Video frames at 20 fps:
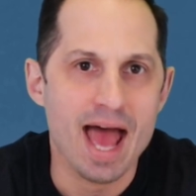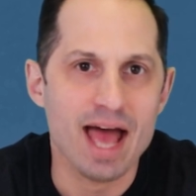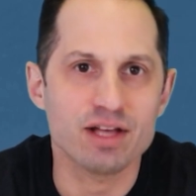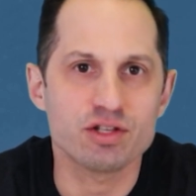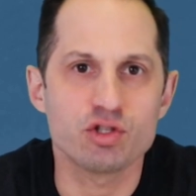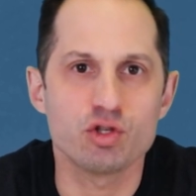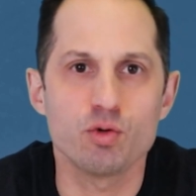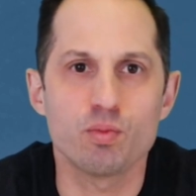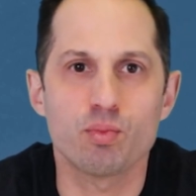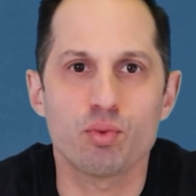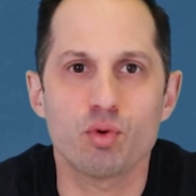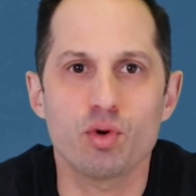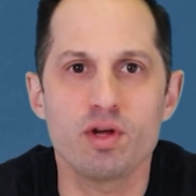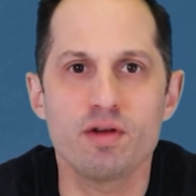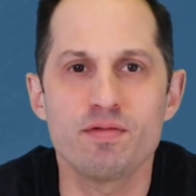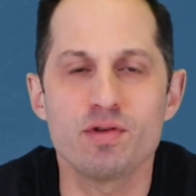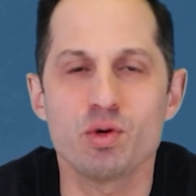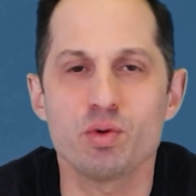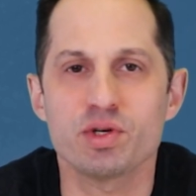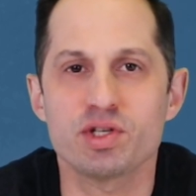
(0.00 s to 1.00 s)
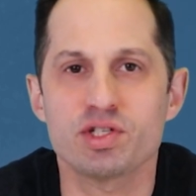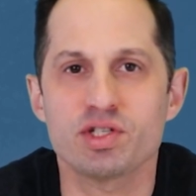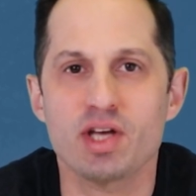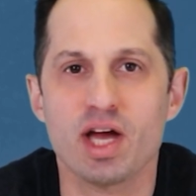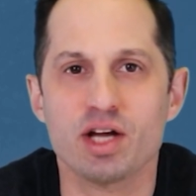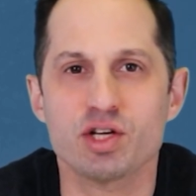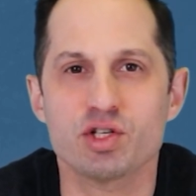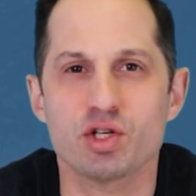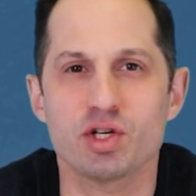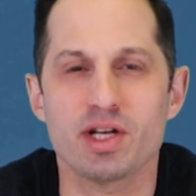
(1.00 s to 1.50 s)
As you preview a
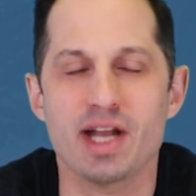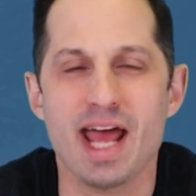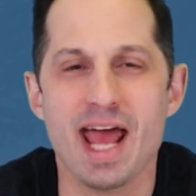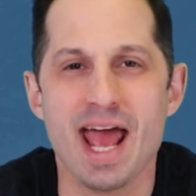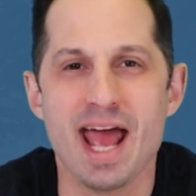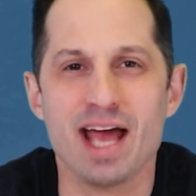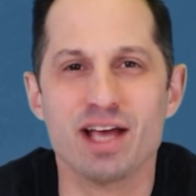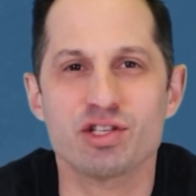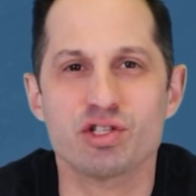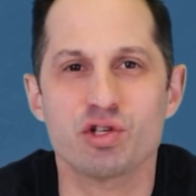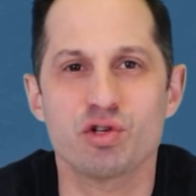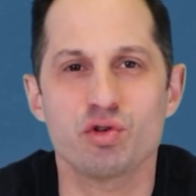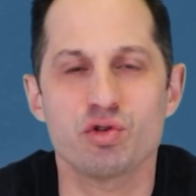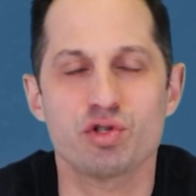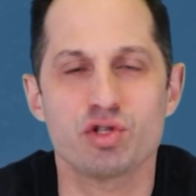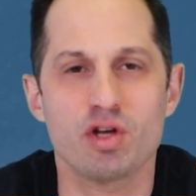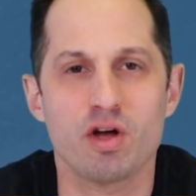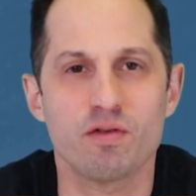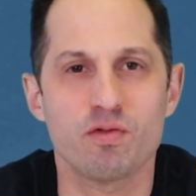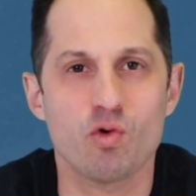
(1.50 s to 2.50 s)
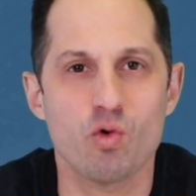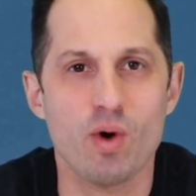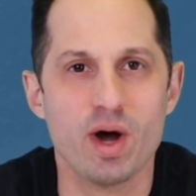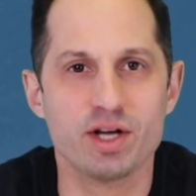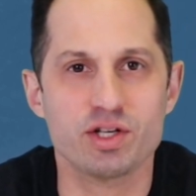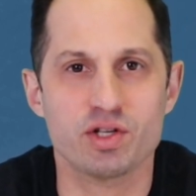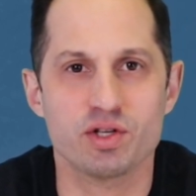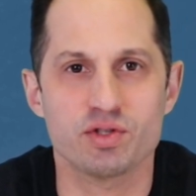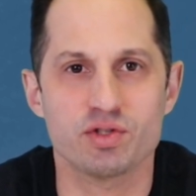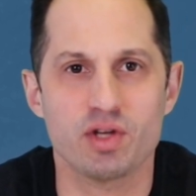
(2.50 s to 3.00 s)
section, ask yourself
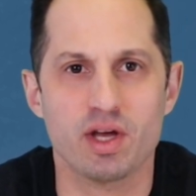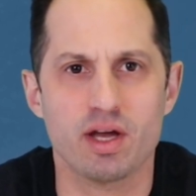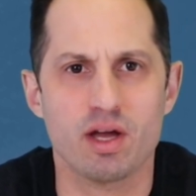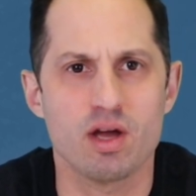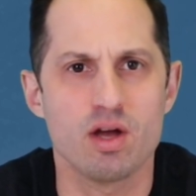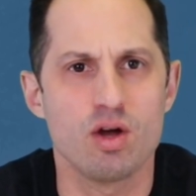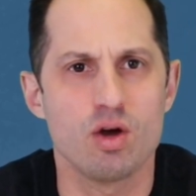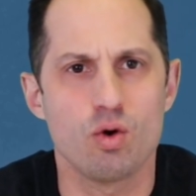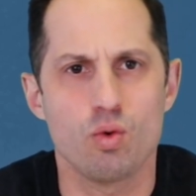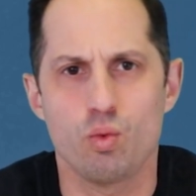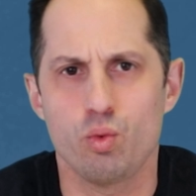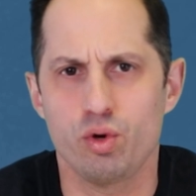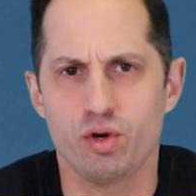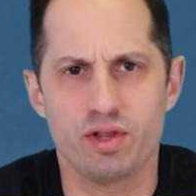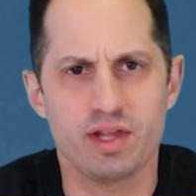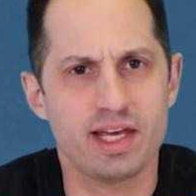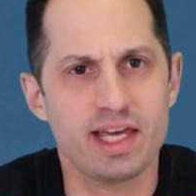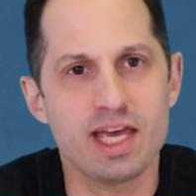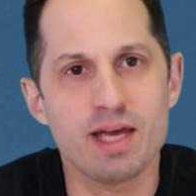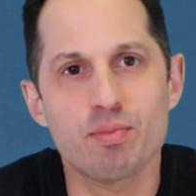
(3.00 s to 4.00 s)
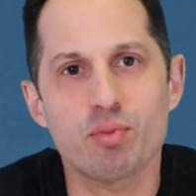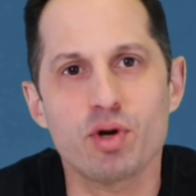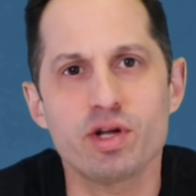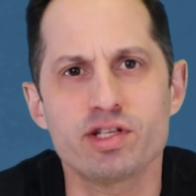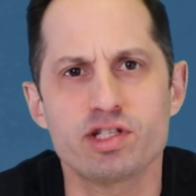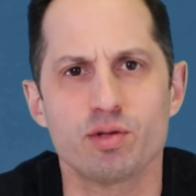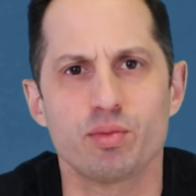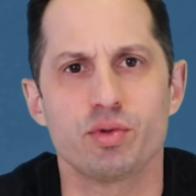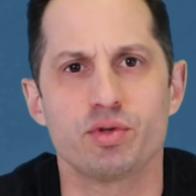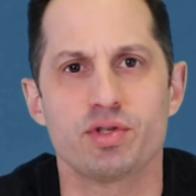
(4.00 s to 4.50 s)
questions like, what are the key
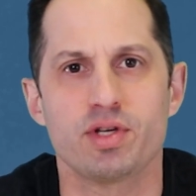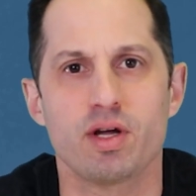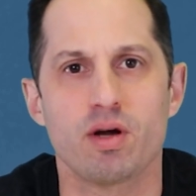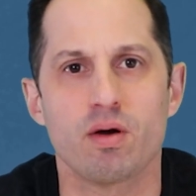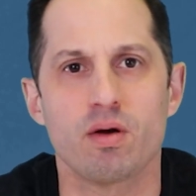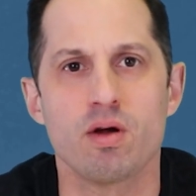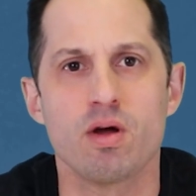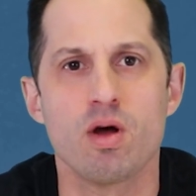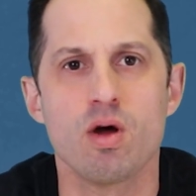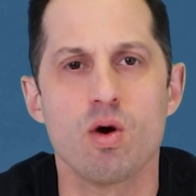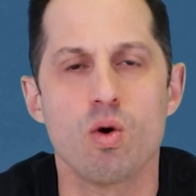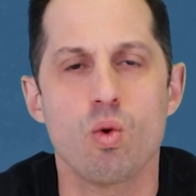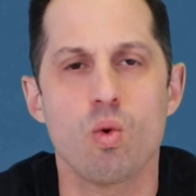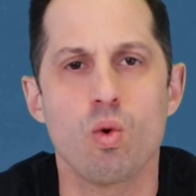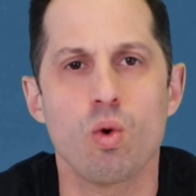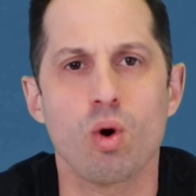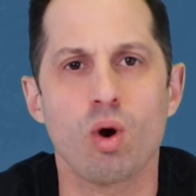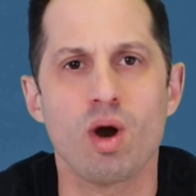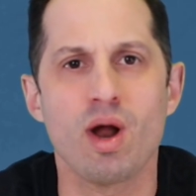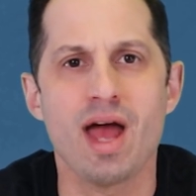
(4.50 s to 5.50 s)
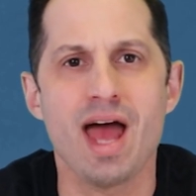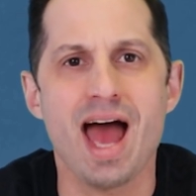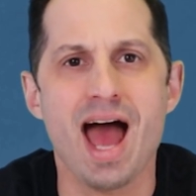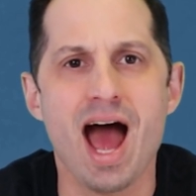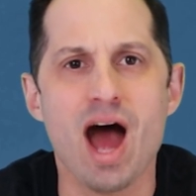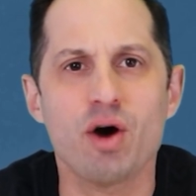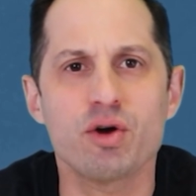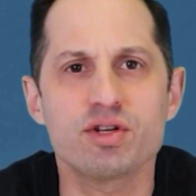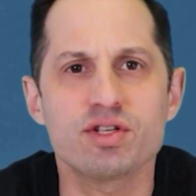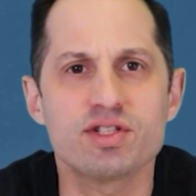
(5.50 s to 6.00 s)
principles here? Or
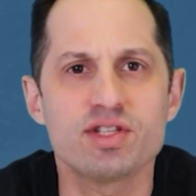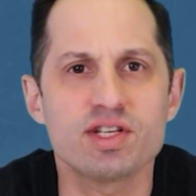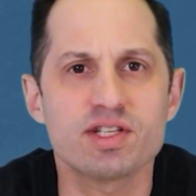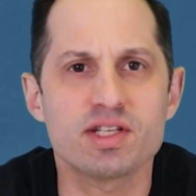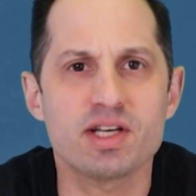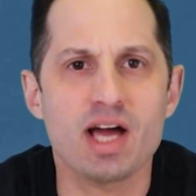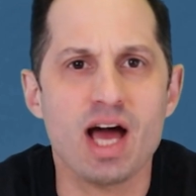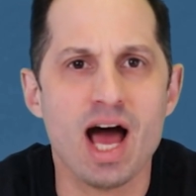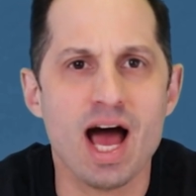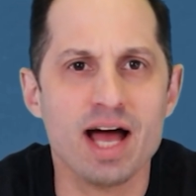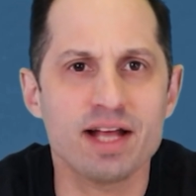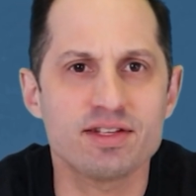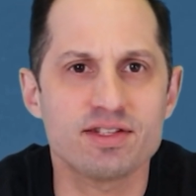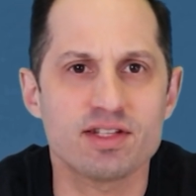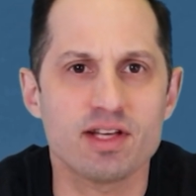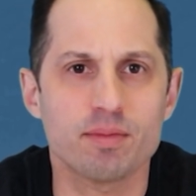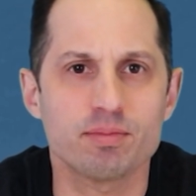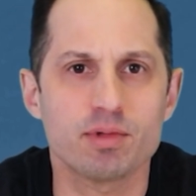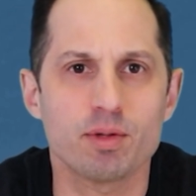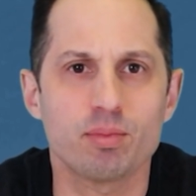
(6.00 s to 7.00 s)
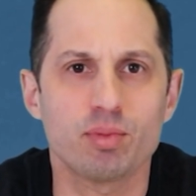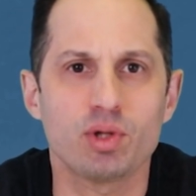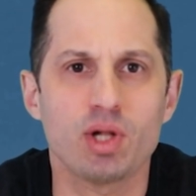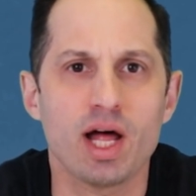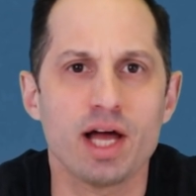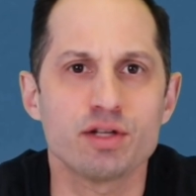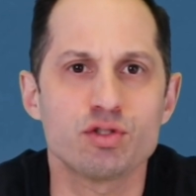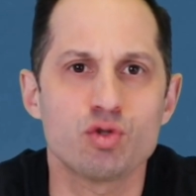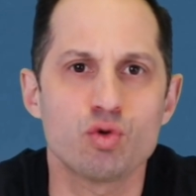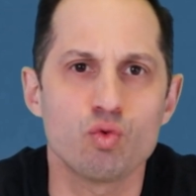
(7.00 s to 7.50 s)
how does this concept
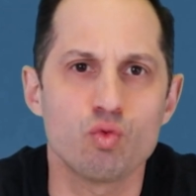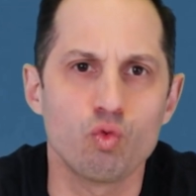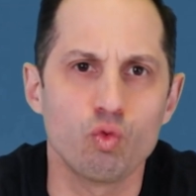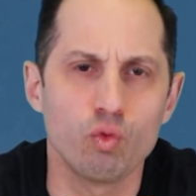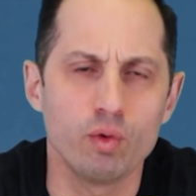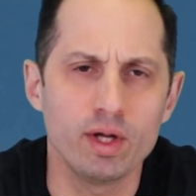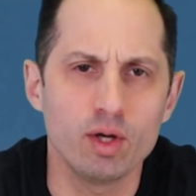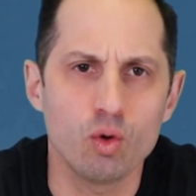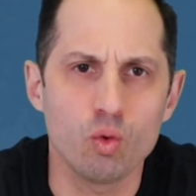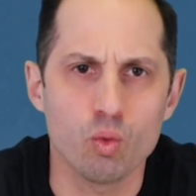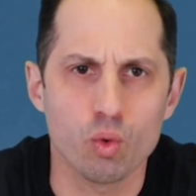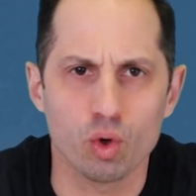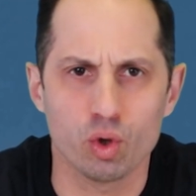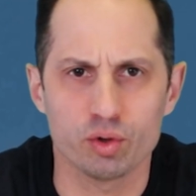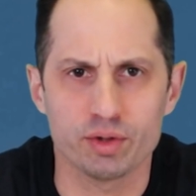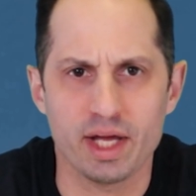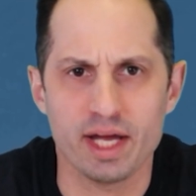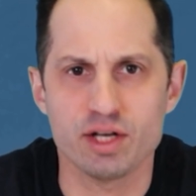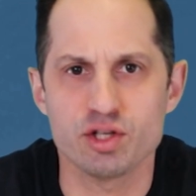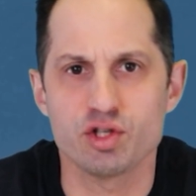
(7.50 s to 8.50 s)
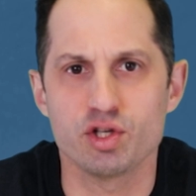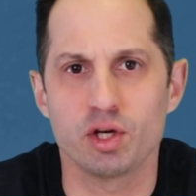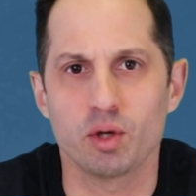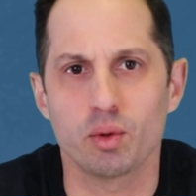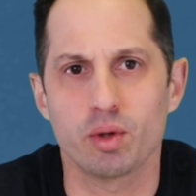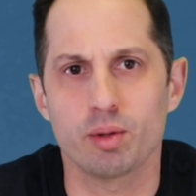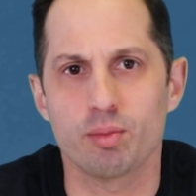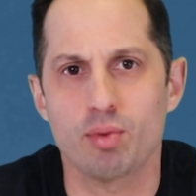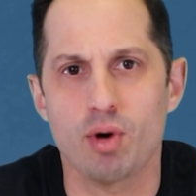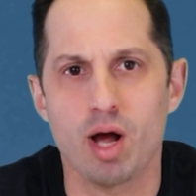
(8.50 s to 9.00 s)
apply to real-world
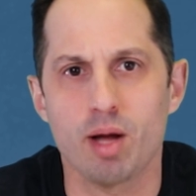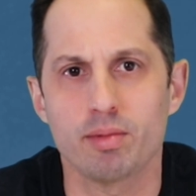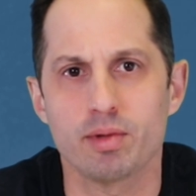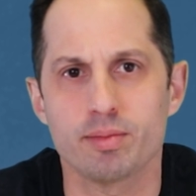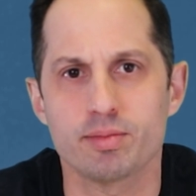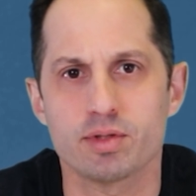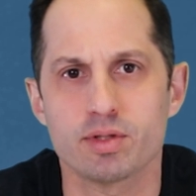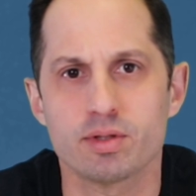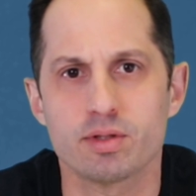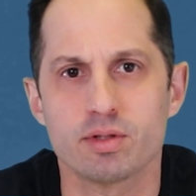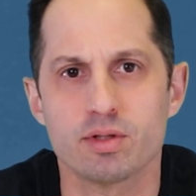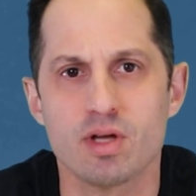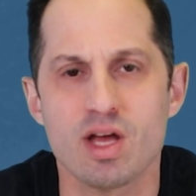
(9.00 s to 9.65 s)
engineering problems?